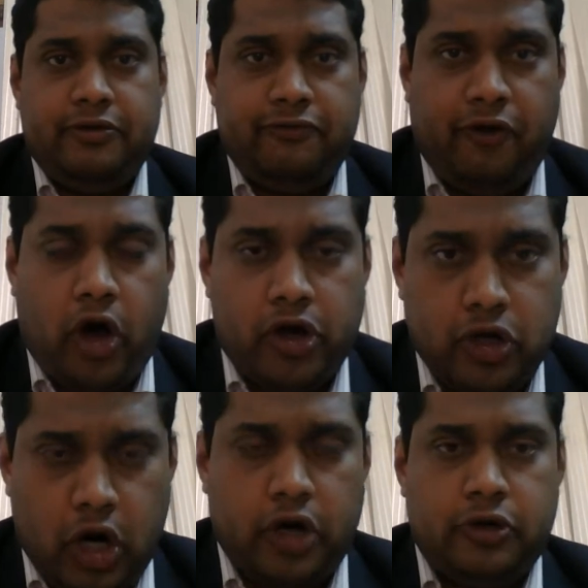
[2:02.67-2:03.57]
or
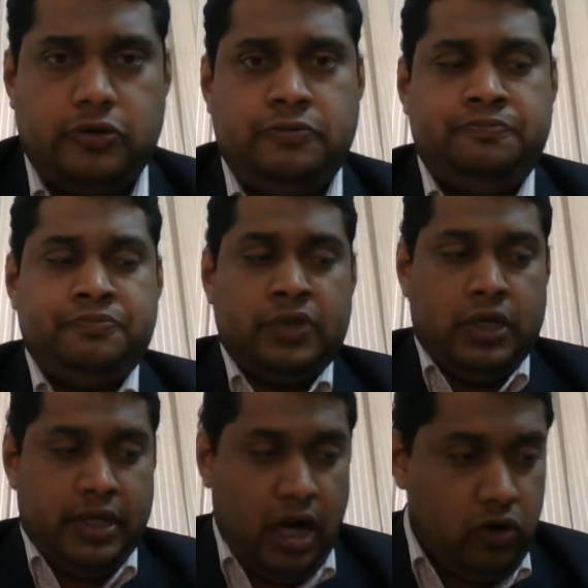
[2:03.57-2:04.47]
not.
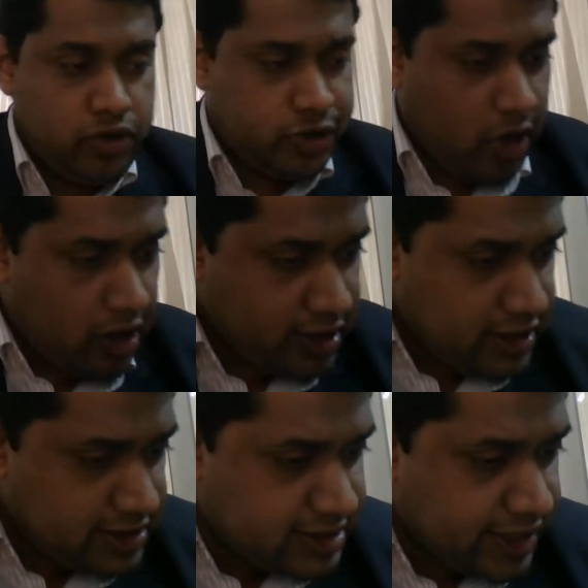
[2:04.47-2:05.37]
Now
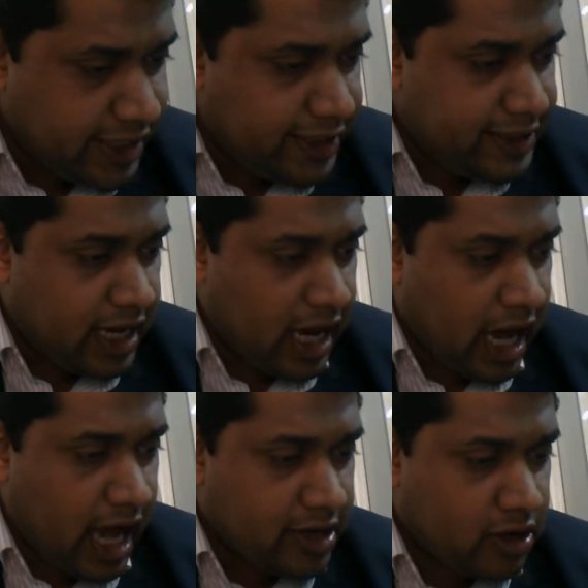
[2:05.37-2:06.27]
shortlisted
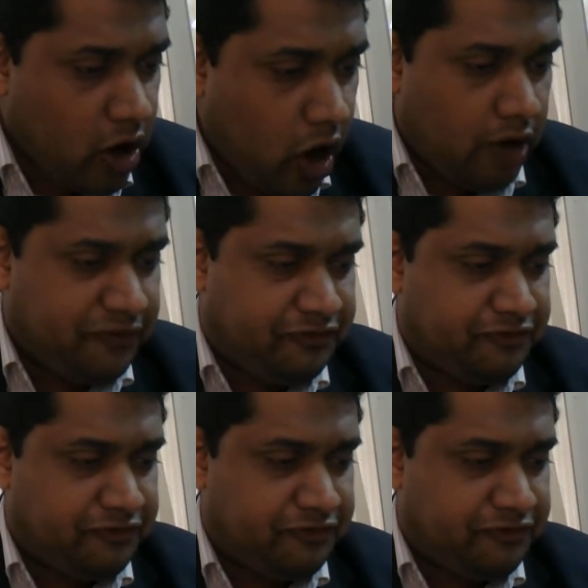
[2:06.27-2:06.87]
are of